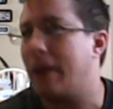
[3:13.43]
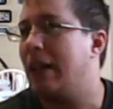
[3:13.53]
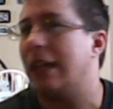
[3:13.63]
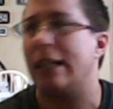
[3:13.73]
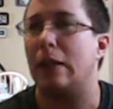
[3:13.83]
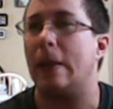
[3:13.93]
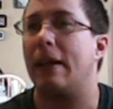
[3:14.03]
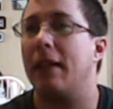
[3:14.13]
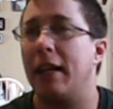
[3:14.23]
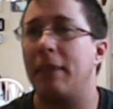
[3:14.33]
Now, he
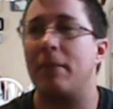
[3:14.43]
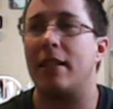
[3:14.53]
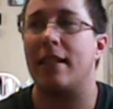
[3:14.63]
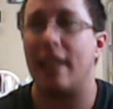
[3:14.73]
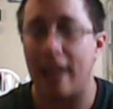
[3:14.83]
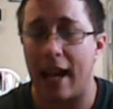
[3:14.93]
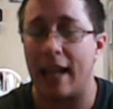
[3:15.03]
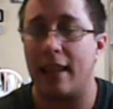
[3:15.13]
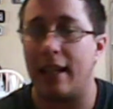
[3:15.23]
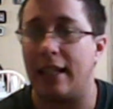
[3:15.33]
claims today
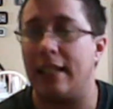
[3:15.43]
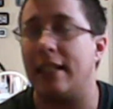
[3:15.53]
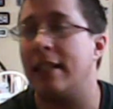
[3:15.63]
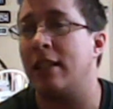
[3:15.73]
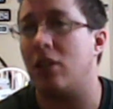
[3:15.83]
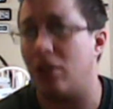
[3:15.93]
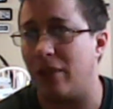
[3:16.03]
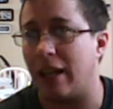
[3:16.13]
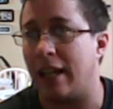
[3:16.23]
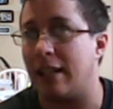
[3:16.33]
that he didn't do
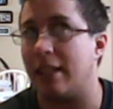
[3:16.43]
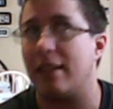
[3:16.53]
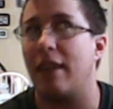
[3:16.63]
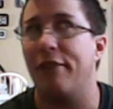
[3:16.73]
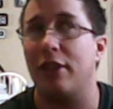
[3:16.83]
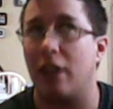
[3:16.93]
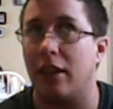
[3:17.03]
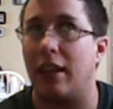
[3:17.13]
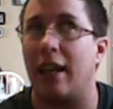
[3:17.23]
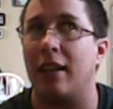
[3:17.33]
that, and he's never done
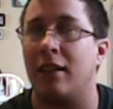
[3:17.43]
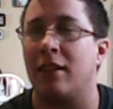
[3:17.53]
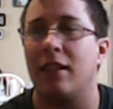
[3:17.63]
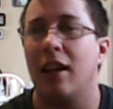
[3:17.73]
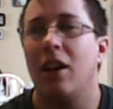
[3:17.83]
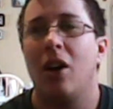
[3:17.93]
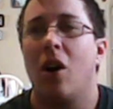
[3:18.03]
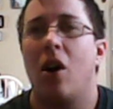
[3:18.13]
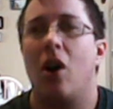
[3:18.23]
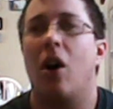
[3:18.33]
that, and
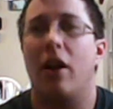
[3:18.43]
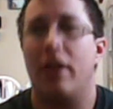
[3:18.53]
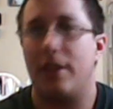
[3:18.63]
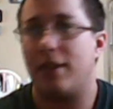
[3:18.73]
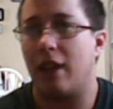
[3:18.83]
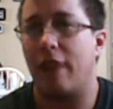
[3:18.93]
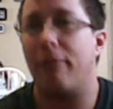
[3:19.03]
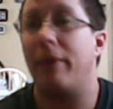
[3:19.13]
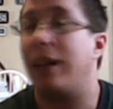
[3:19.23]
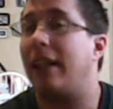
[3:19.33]
all this stuff,
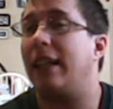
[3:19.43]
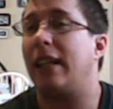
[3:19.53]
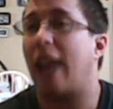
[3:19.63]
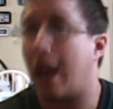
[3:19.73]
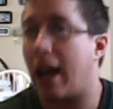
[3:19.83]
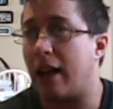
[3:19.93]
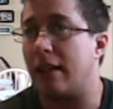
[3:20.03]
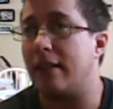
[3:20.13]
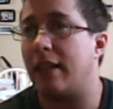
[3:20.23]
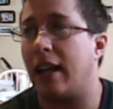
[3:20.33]
but he has.
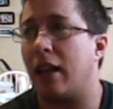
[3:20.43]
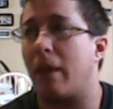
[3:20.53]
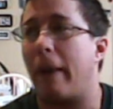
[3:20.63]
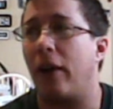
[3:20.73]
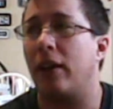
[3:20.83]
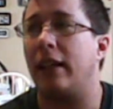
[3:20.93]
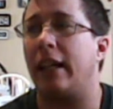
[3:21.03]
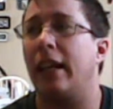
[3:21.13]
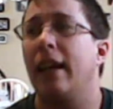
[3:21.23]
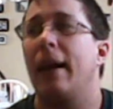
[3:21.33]
And apparently,
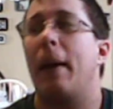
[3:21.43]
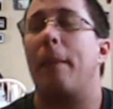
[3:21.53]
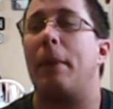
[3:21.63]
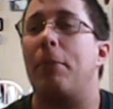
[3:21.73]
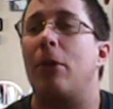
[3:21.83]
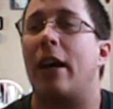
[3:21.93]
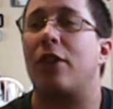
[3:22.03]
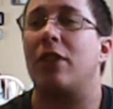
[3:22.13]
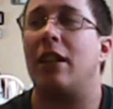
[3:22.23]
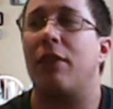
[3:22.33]
people actually
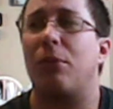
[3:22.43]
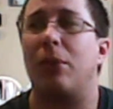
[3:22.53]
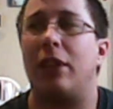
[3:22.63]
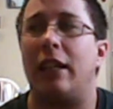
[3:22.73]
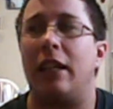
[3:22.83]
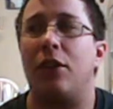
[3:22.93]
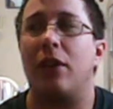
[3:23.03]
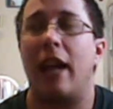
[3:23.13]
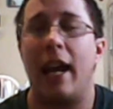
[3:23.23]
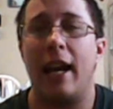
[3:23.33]
never really either
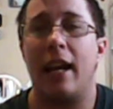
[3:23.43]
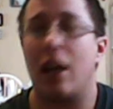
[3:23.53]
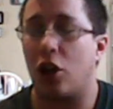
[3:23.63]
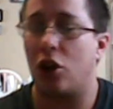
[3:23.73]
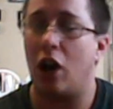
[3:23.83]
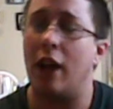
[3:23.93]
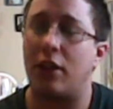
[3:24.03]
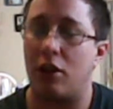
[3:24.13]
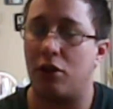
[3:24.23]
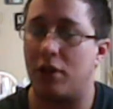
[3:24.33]
A, got
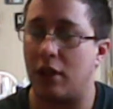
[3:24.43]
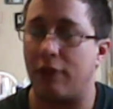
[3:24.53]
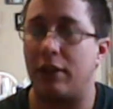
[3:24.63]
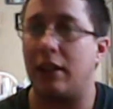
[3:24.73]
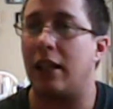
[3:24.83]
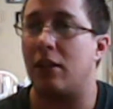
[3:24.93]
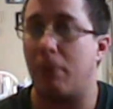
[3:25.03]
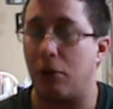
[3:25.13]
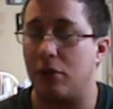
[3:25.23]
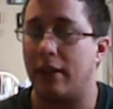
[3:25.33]
their stuff that they
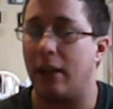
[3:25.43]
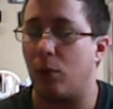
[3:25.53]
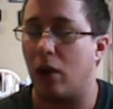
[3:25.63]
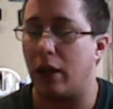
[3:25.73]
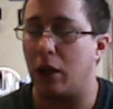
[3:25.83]
supposedly won,